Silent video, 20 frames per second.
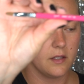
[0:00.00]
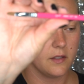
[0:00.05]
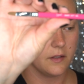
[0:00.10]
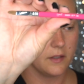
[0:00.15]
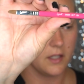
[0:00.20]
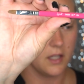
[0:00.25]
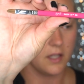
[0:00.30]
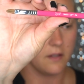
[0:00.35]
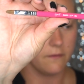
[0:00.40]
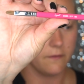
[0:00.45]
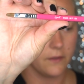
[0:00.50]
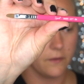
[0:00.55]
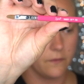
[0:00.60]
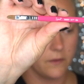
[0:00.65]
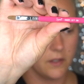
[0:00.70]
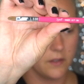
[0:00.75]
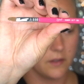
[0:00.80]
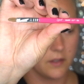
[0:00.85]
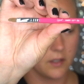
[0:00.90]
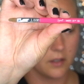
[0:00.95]
this
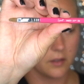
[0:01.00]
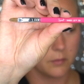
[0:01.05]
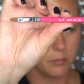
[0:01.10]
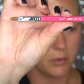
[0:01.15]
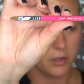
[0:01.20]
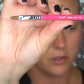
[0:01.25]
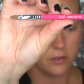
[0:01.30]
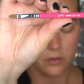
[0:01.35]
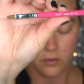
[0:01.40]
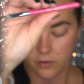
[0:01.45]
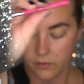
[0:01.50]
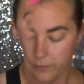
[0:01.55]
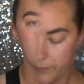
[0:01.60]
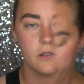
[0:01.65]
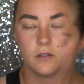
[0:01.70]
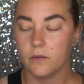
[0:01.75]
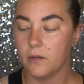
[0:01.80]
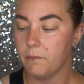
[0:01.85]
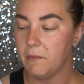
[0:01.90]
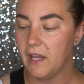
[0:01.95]
E56 brush.
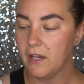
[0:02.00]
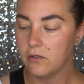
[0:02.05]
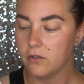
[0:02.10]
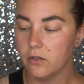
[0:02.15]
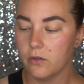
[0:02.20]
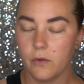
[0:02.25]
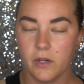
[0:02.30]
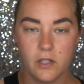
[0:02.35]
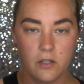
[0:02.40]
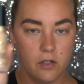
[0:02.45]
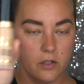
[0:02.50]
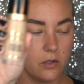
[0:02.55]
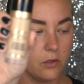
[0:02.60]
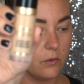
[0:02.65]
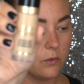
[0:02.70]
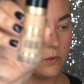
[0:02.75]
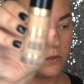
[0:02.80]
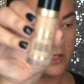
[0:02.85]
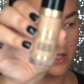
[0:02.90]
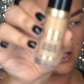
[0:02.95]
So I'm actually going to
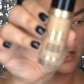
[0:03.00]
use